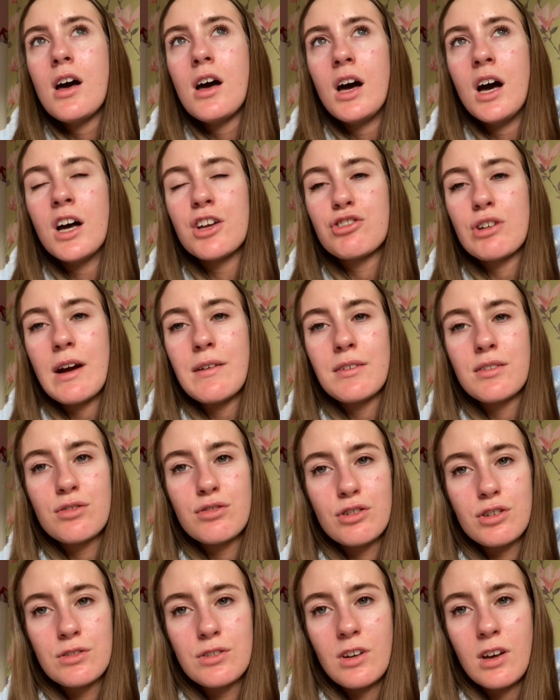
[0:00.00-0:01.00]
her driving
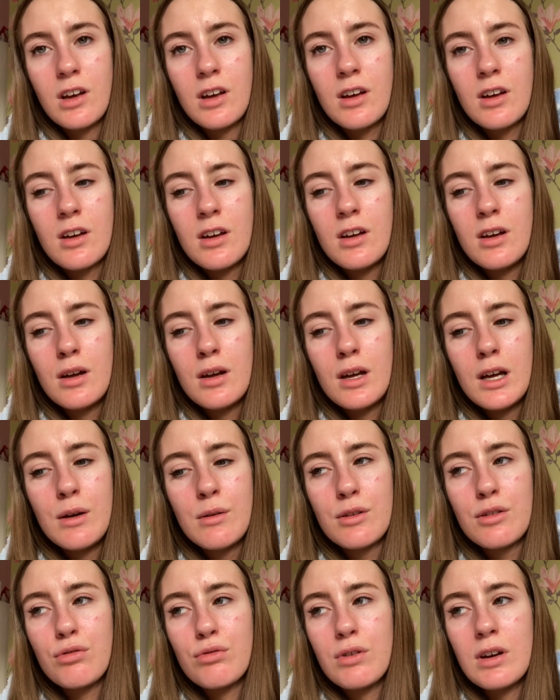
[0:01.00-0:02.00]
instructor
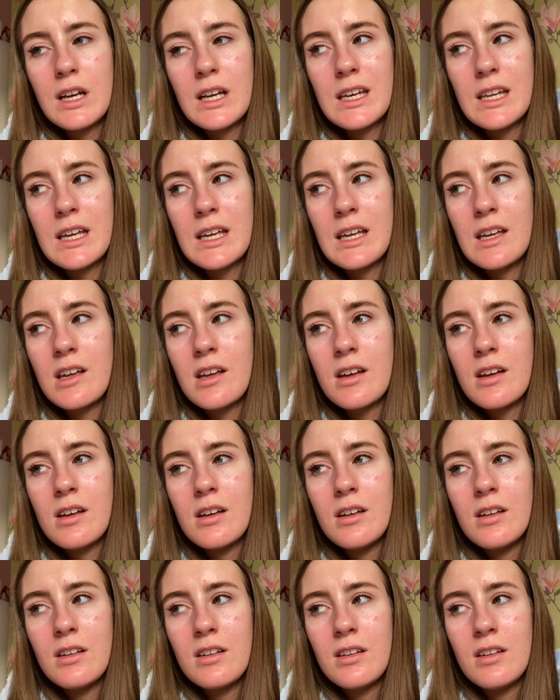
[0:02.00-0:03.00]
was really
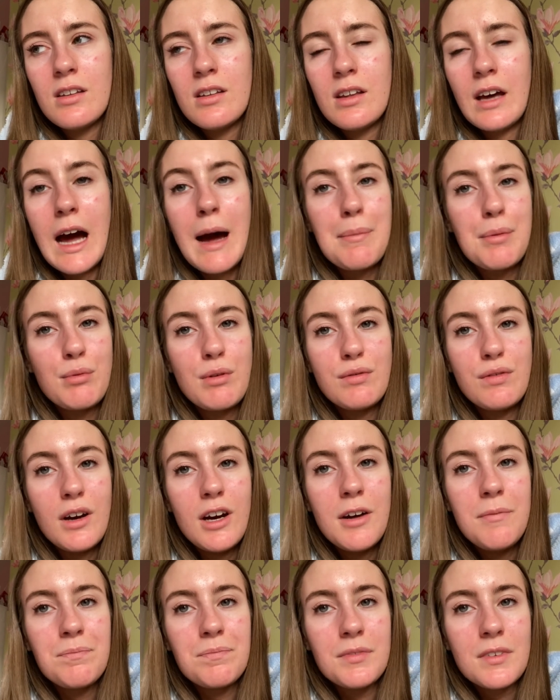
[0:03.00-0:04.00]
happy with
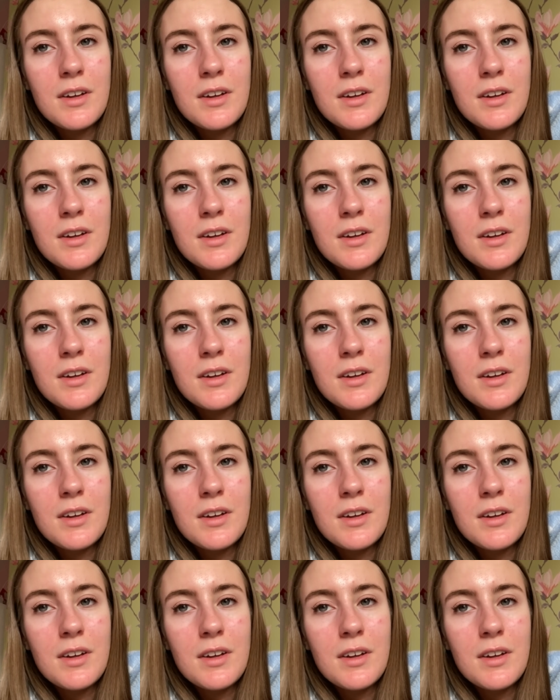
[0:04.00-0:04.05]
her.